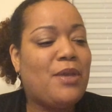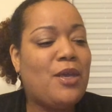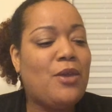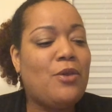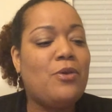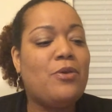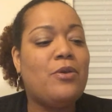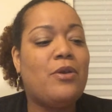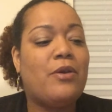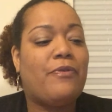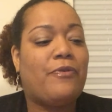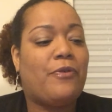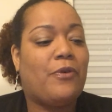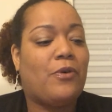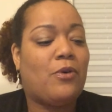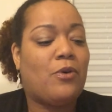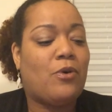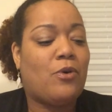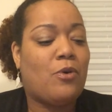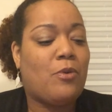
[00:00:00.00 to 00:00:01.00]

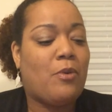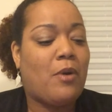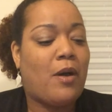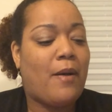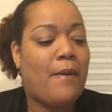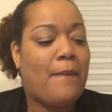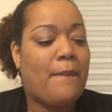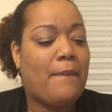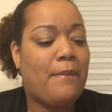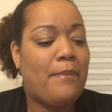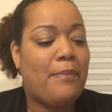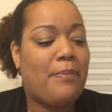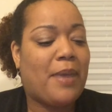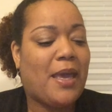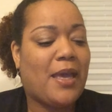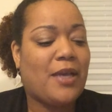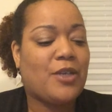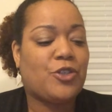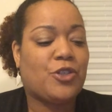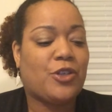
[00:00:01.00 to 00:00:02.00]
beautiful
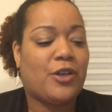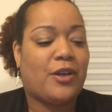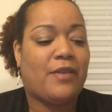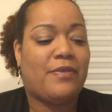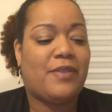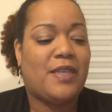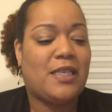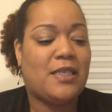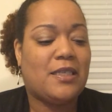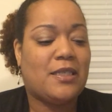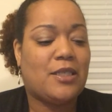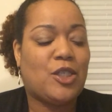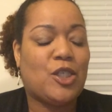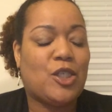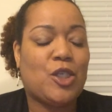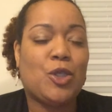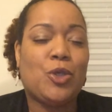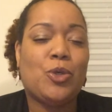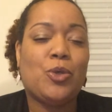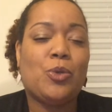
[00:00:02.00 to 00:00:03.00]
picture of these
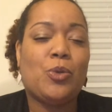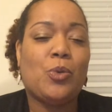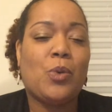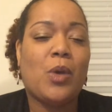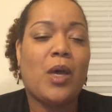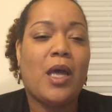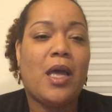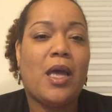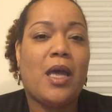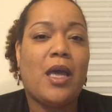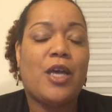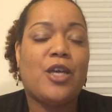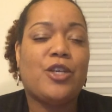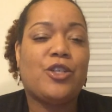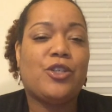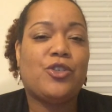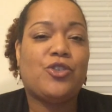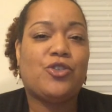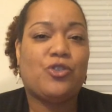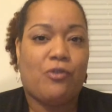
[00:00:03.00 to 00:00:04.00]
two
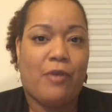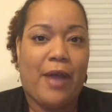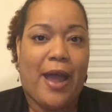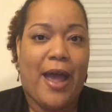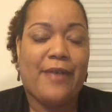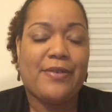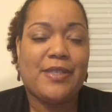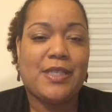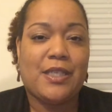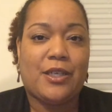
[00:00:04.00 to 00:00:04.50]
giraffes.